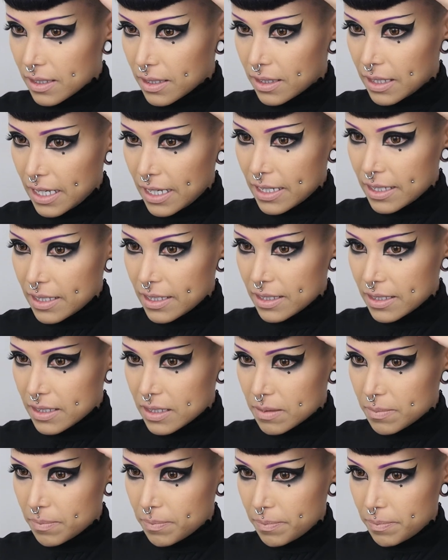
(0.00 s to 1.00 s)
that
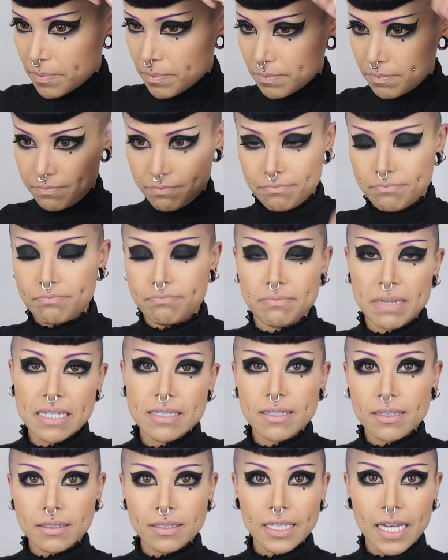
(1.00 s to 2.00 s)
is
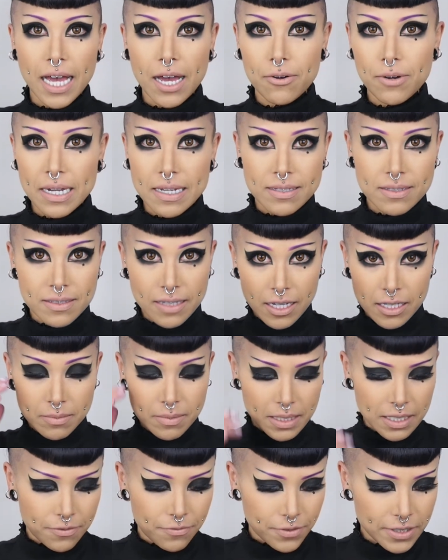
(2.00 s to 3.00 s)
basically how I style
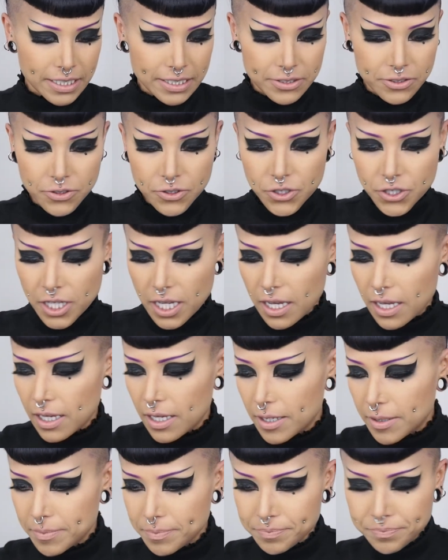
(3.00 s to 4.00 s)
my fringe,
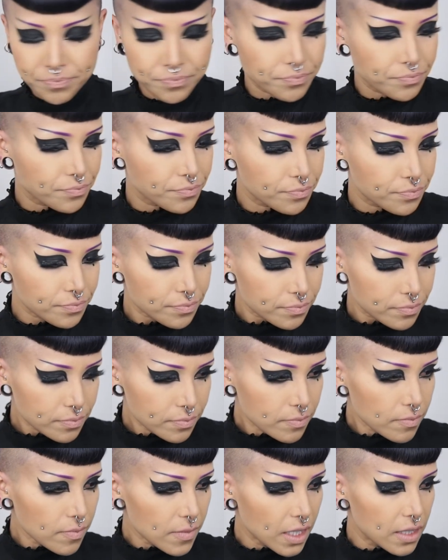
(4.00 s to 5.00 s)
um,
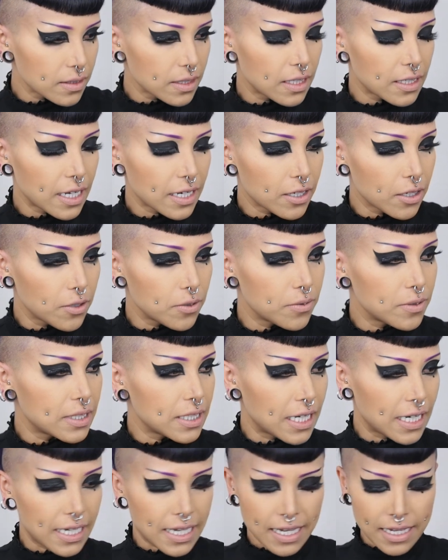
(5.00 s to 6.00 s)
and then I go
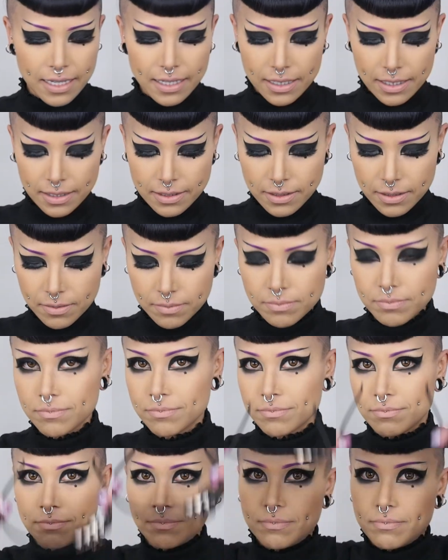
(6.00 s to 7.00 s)
and I add,
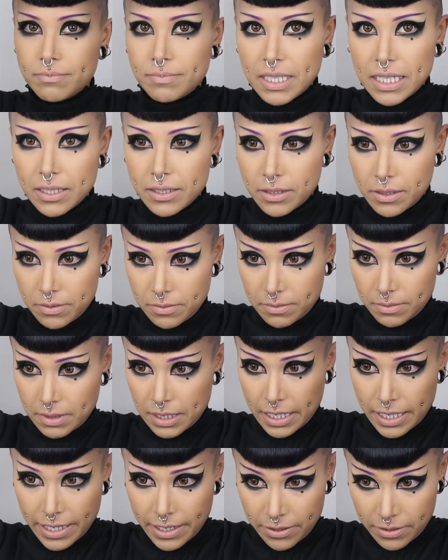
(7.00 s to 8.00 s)
I don't know,
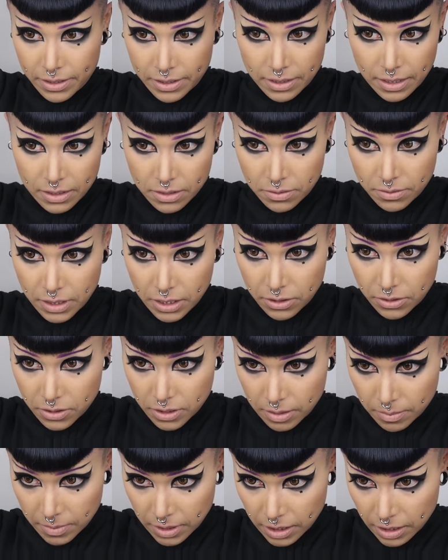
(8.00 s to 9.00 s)
like a hair accessory or
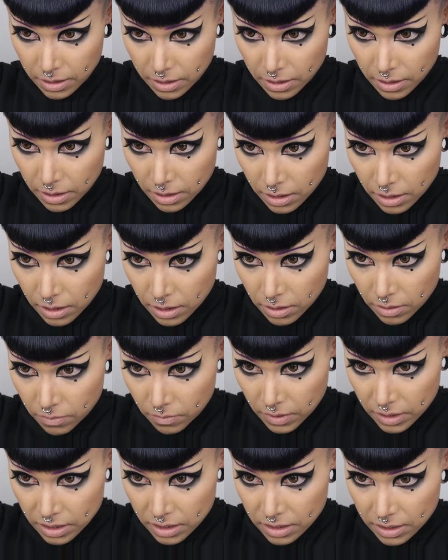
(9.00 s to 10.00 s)
something
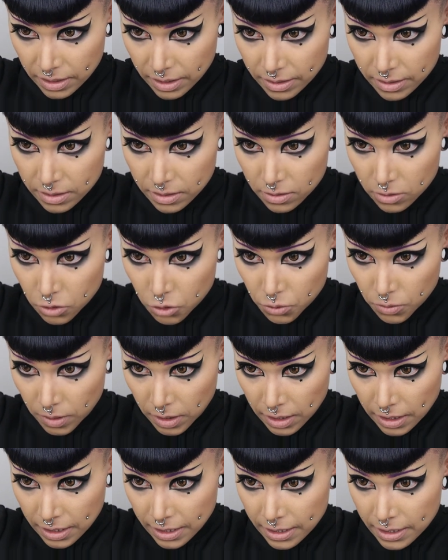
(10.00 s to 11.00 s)
once that's
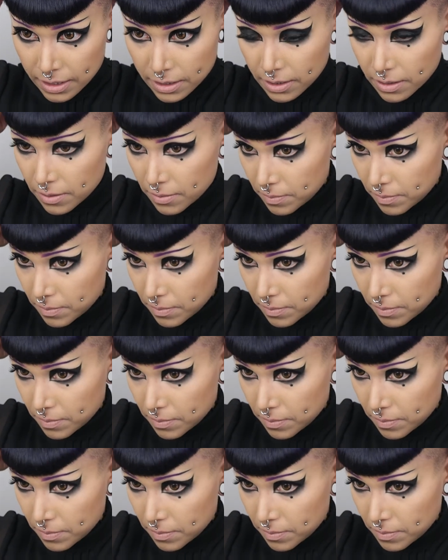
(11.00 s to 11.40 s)
dried,